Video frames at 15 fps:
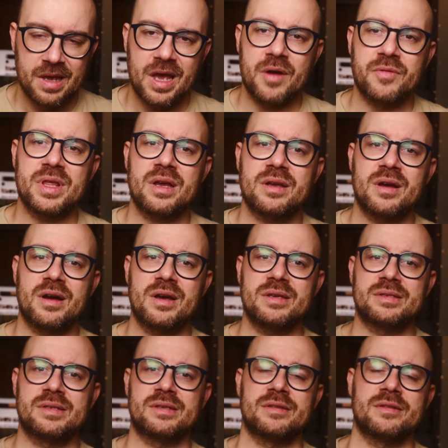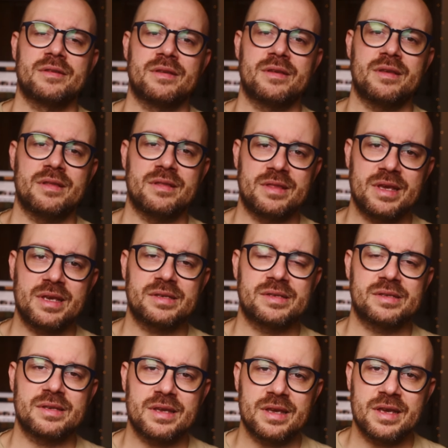And with that, guys,
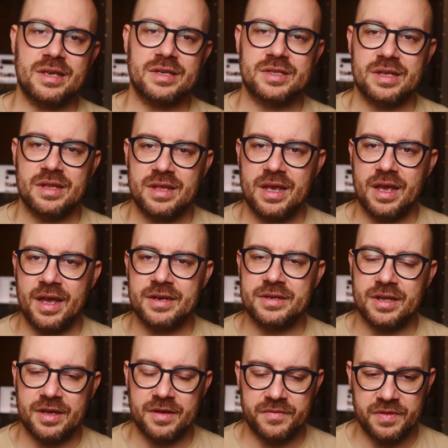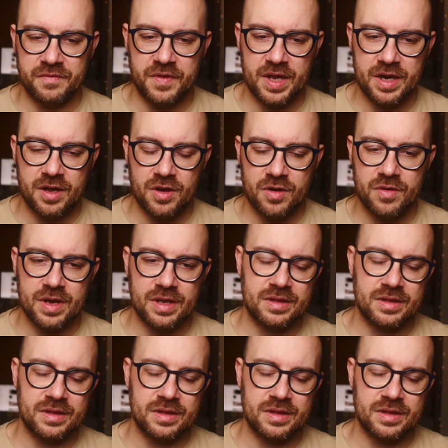this is the end of the video.